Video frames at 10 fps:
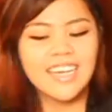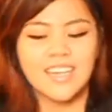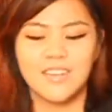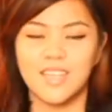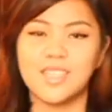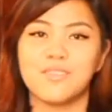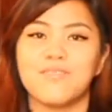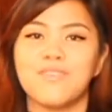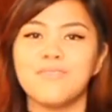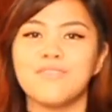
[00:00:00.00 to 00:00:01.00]
Okay, so
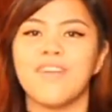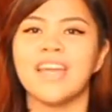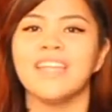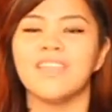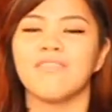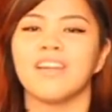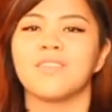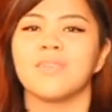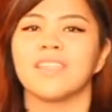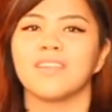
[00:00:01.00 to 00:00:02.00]
from defining
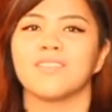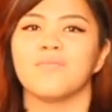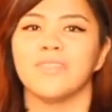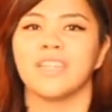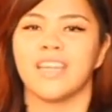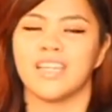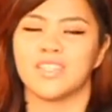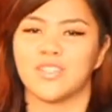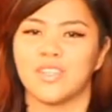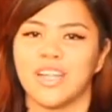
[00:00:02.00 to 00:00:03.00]
environmental
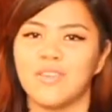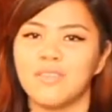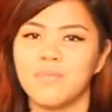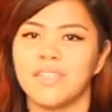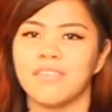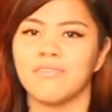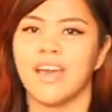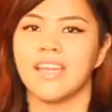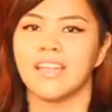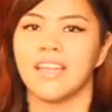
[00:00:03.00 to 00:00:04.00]
communication, I will be
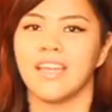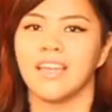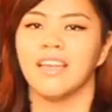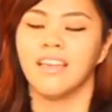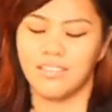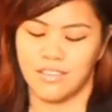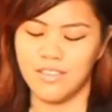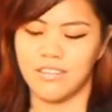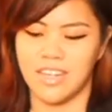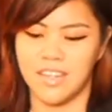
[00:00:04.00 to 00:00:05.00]
defining
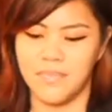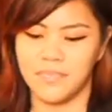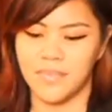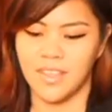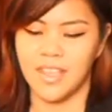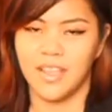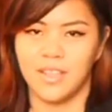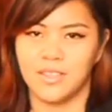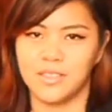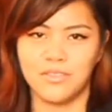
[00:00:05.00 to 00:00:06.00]
theory.
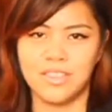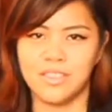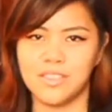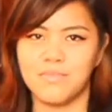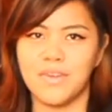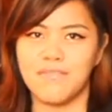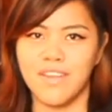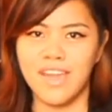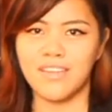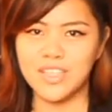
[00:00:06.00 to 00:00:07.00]
So this is my
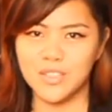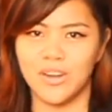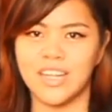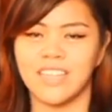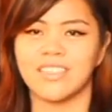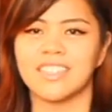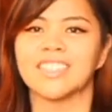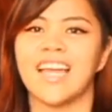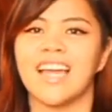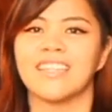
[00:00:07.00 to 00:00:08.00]
very short
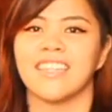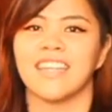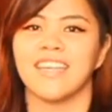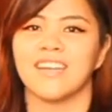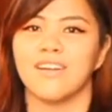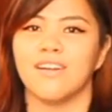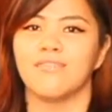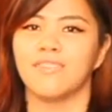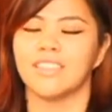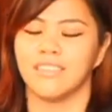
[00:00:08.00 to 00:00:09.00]
understanding
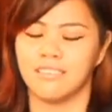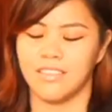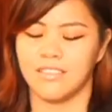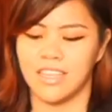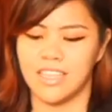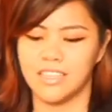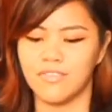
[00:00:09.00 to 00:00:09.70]
of what a theory is.